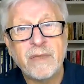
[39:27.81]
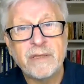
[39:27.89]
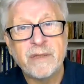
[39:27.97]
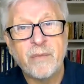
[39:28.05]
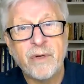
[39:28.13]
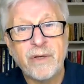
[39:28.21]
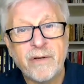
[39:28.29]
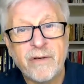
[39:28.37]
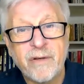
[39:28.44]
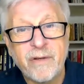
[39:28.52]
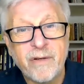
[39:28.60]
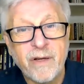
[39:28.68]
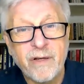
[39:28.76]
your
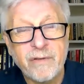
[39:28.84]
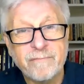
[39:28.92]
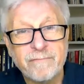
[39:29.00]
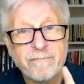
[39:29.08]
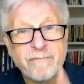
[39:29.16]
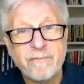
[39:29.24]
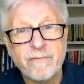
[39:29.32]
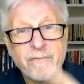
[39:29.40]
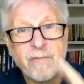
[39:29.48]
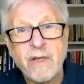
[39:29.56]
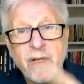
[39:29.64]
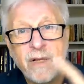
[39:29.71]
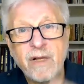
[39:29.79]
uh,
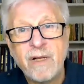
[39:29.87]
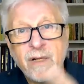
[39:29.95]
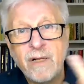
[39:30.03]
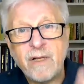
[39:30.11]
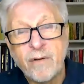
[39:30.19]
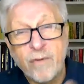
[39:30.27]
metabolic